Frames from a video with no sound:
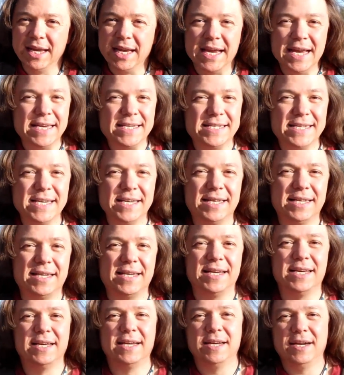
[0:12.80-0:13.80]
Is it
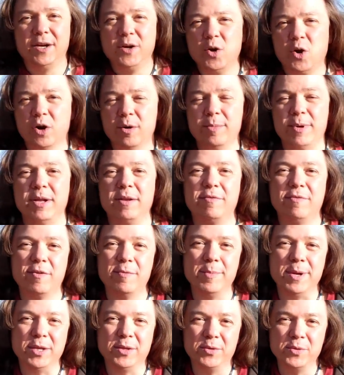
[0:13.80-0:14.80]
normal for
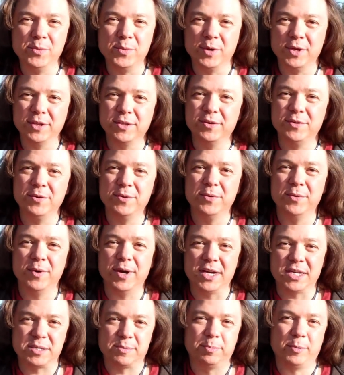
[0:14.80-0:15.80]
me to want to
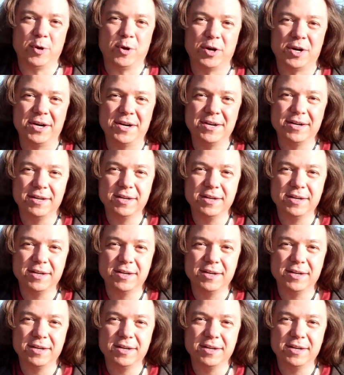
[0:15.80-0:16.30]
explore,